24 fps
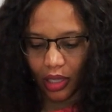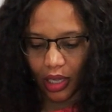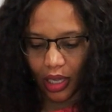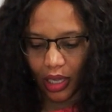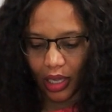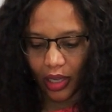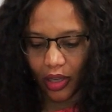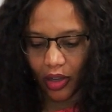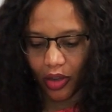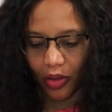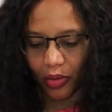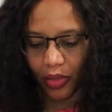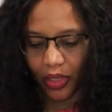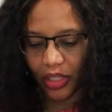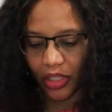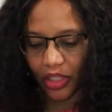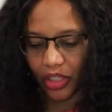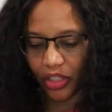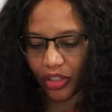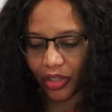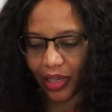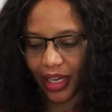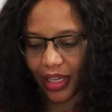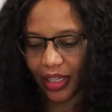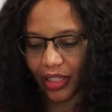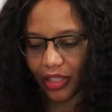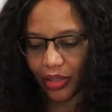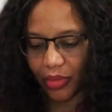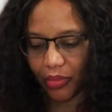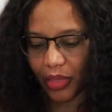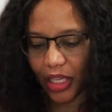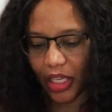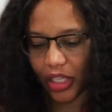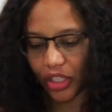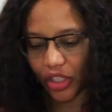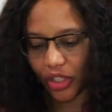I always try to
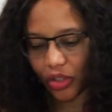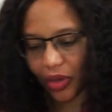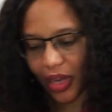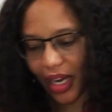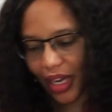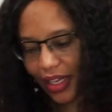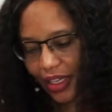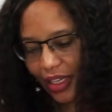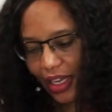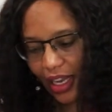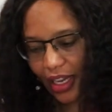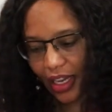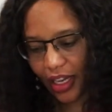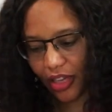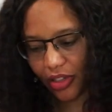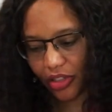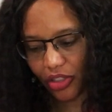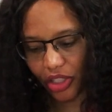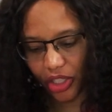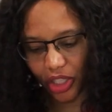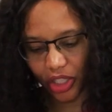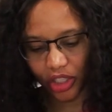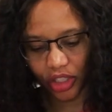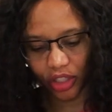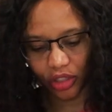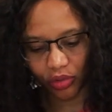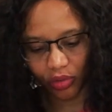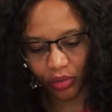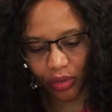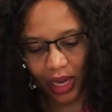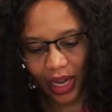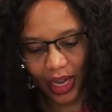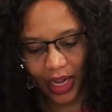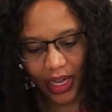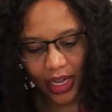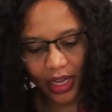make sure I get it just
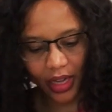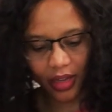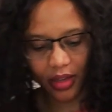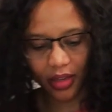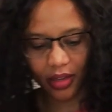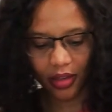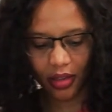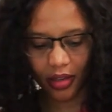right